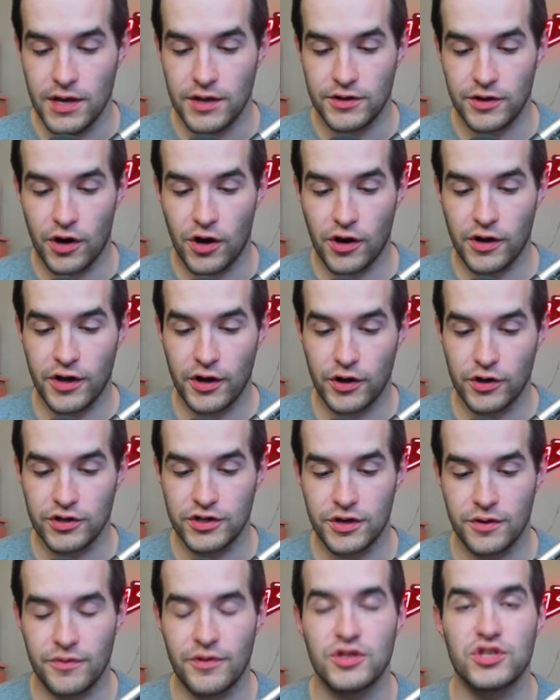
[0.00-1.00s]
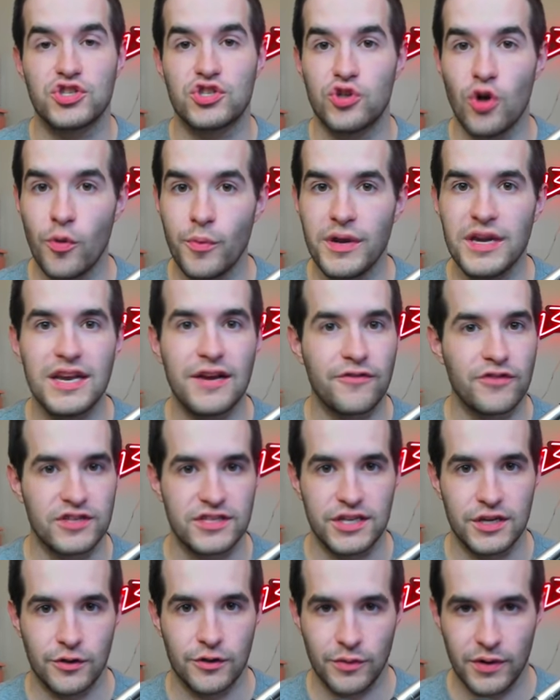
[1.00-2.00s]
Dark Energy, there's so many different
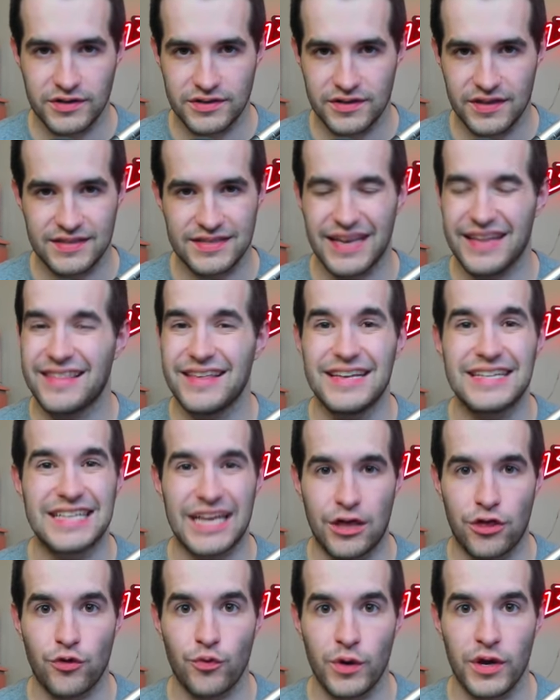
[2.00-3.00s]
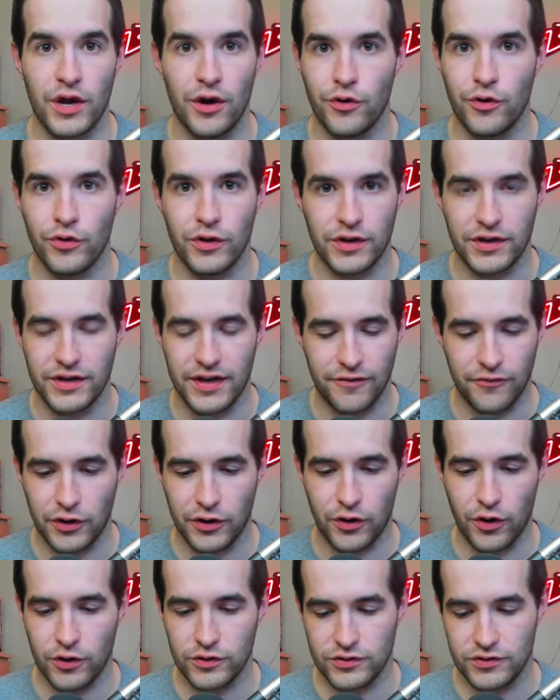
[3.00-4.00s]
secret rares in this. I think it's like 300
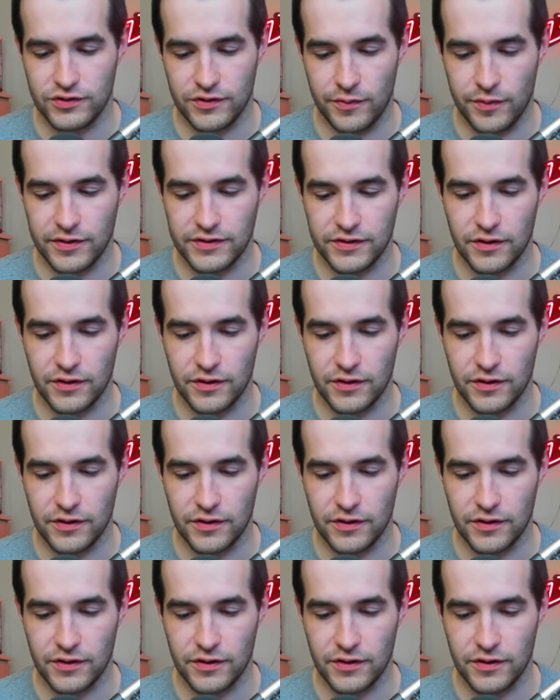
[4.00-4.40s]
different cards or something.